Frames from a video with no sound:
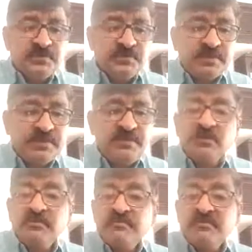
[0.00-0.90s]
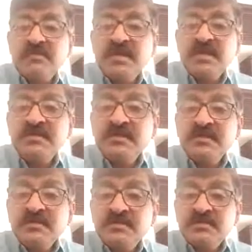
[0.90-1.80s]
bleeding on
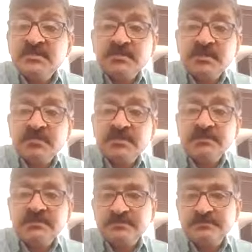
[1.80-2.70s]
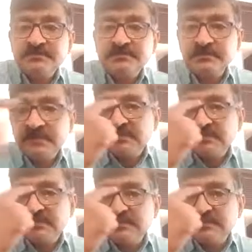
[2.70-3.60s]
slightest provocation. That is
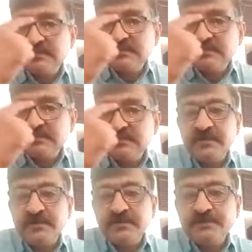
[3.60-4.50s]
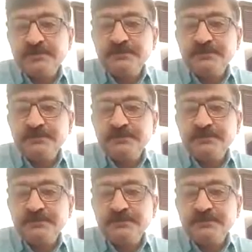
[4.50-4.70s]
another feature of NUP.